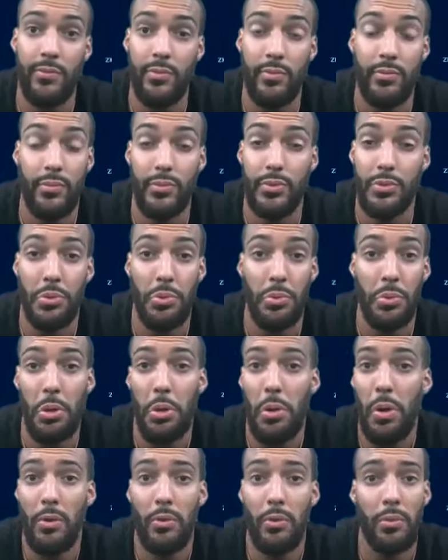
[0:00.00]
So no,
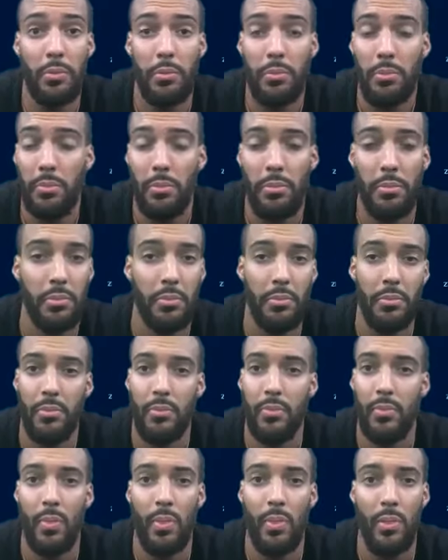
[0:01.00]

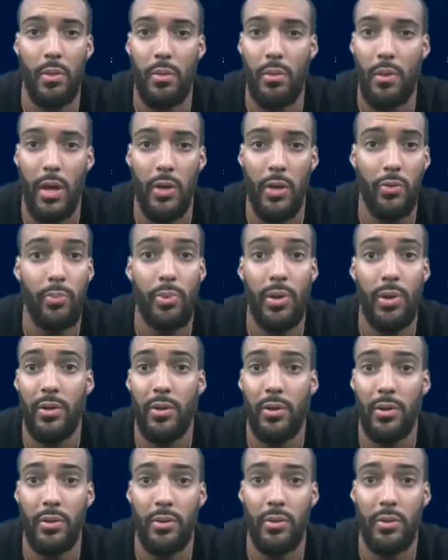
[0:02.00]
I don't plan
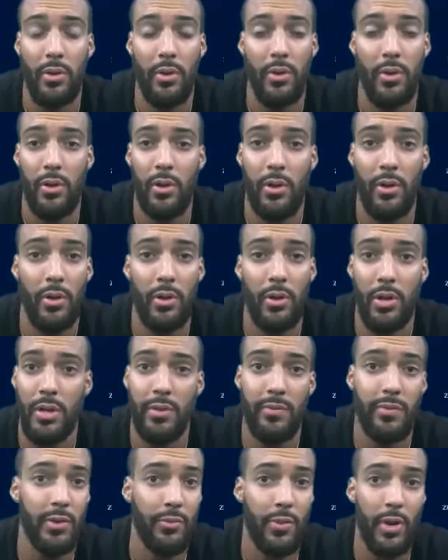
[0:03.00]
on
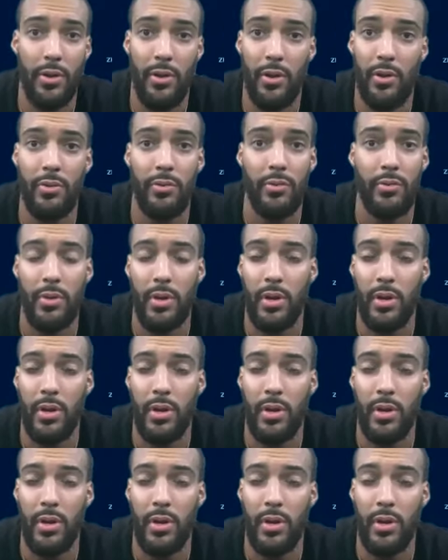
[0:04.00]
leaving right now.